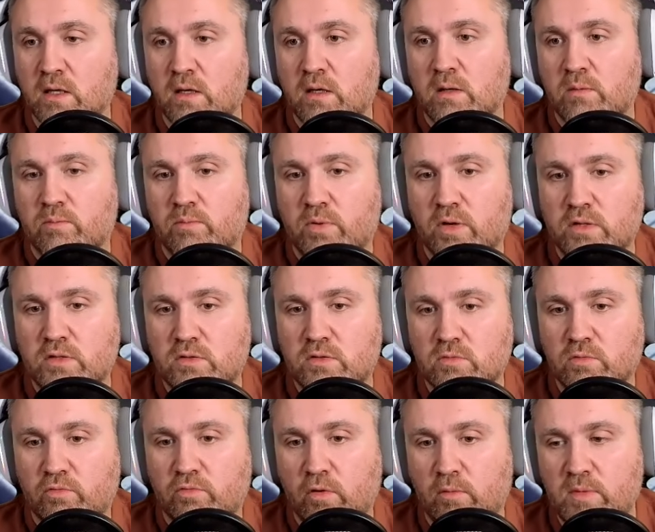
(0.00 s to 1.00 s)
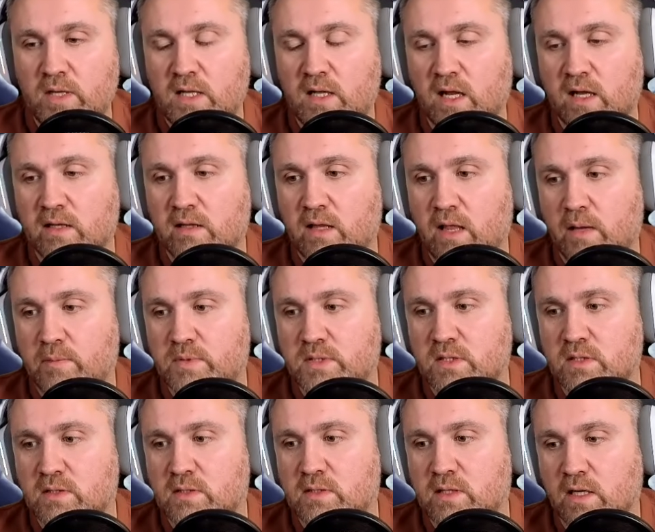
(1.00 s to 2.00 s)
But, for me, it's like depth,
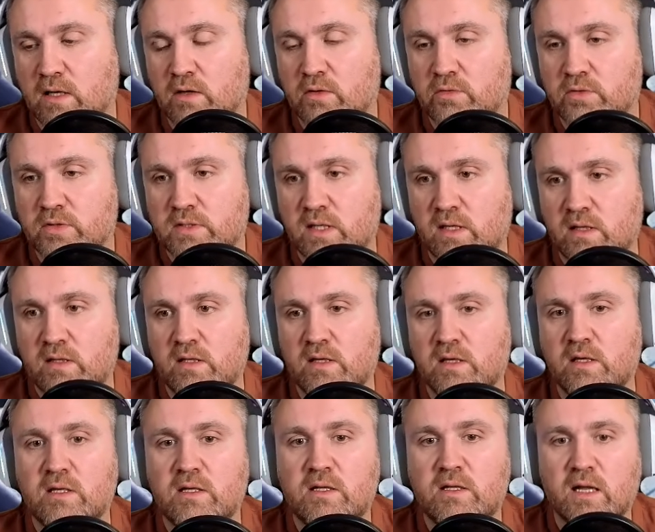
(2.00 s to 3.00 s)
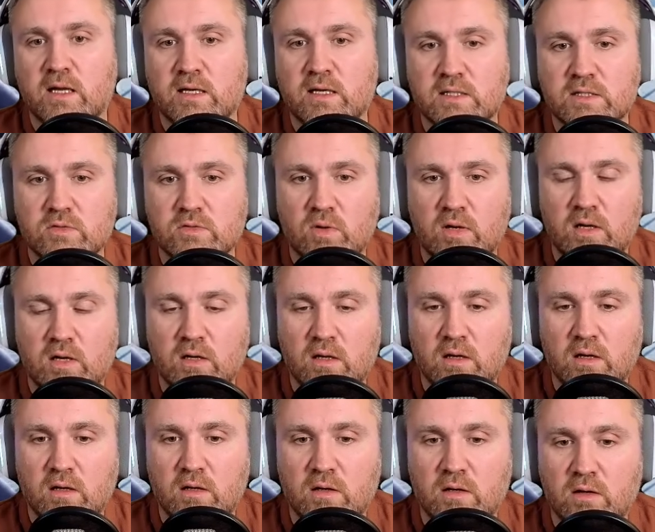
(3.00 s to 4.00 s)
it's like understanding, it's like as
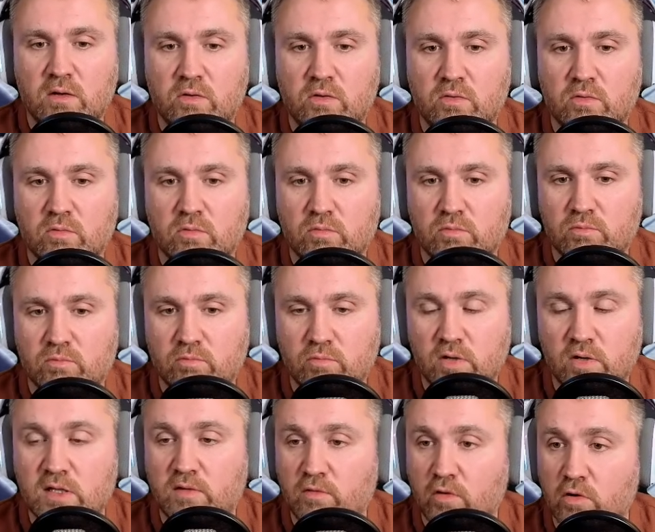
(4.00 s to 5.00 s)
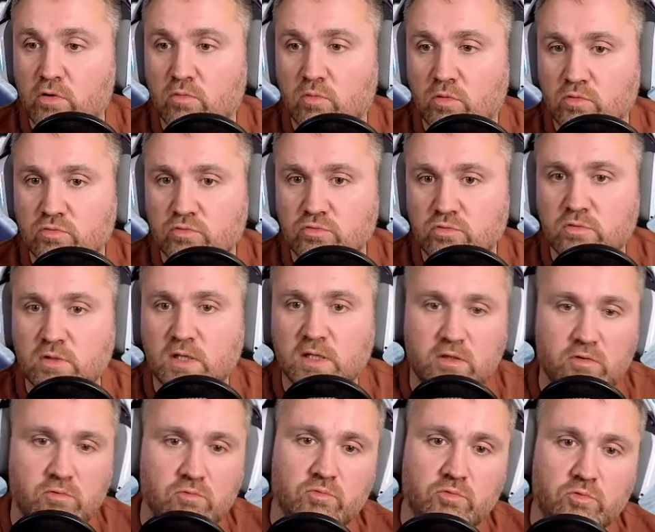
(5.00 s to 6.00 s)
well, whatever you want to do. Like
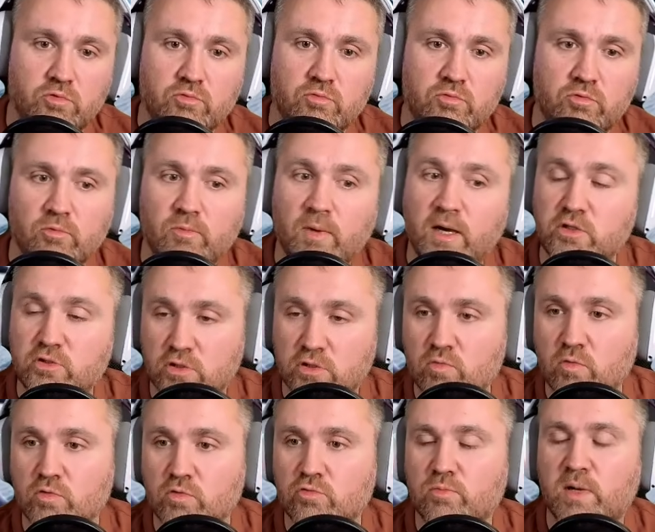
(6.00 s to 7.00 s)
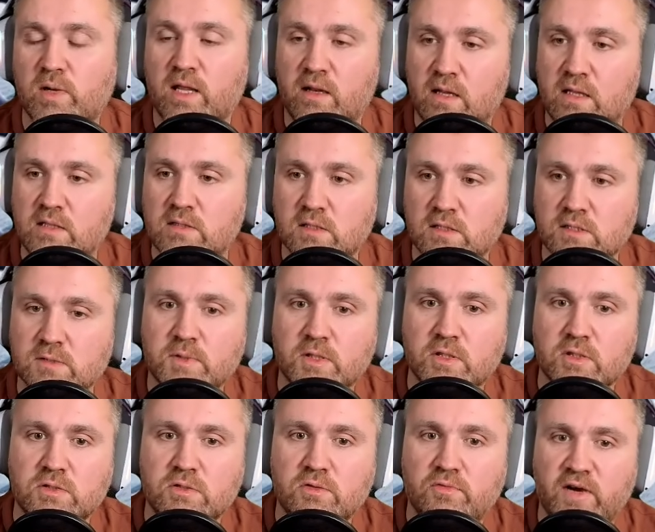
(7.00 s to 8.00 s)
you might just want to play lancers
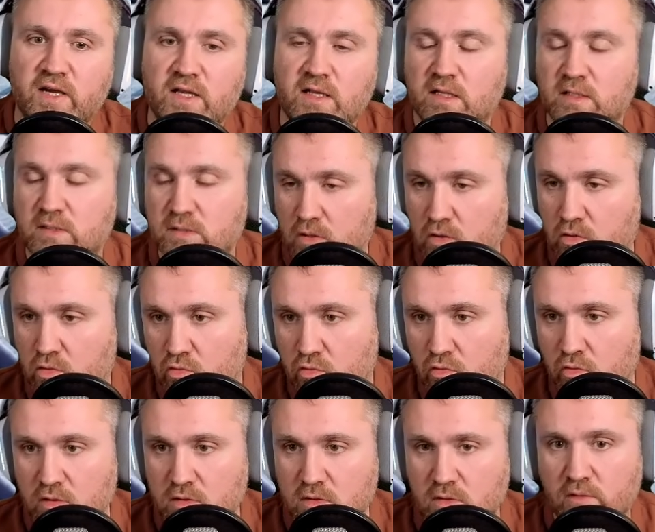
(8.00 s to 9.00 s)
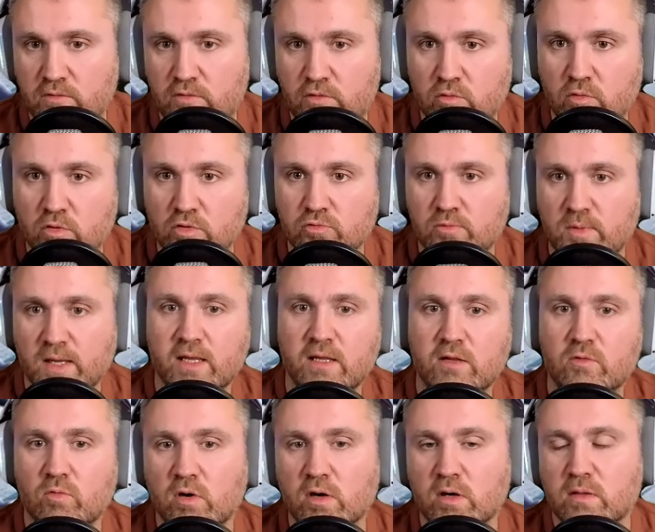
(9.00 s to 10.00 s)
because you find lancer cool. So if you want to make it
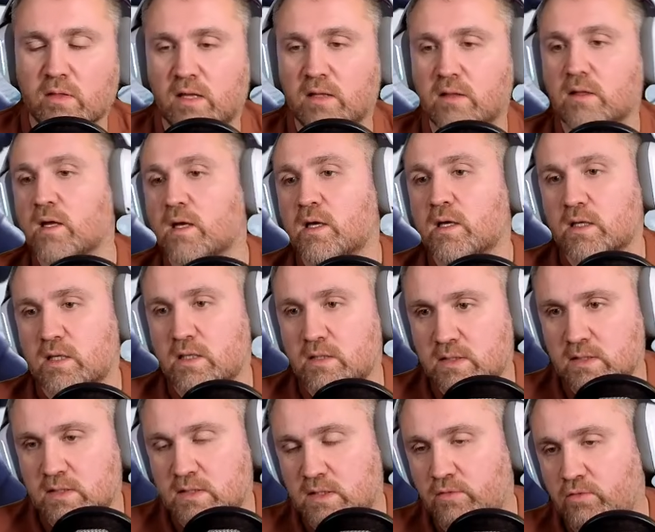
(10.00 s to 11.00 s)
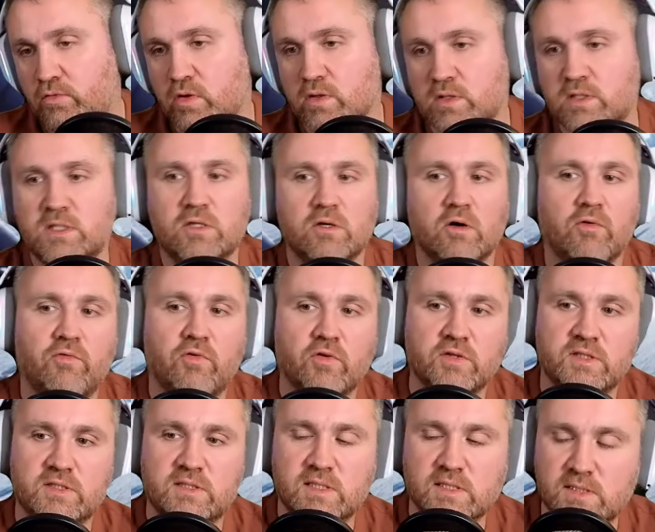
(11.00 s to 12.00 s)
work, then it's 60-40 or
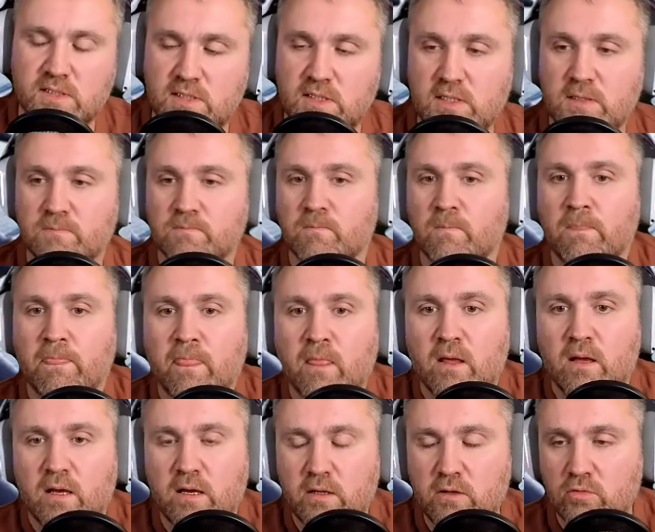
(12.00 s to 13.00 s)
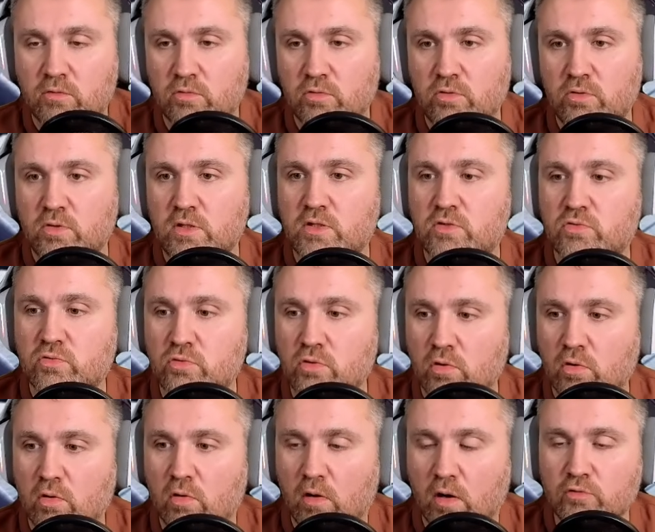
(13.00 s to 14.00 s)
40-60. And, you need to
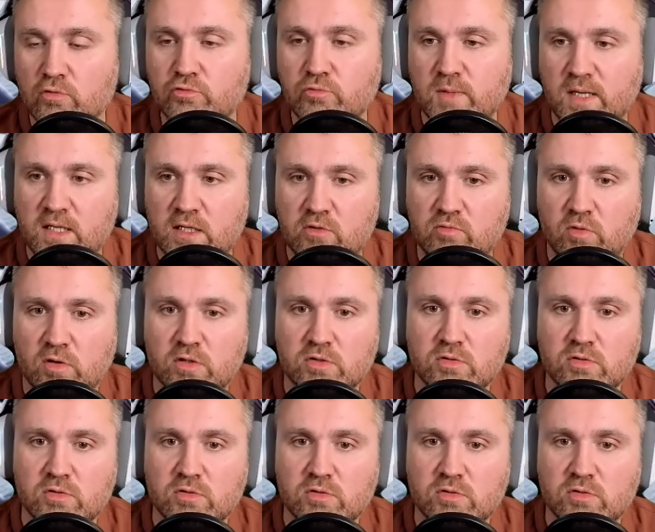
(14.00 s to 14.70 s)
know how to make it work.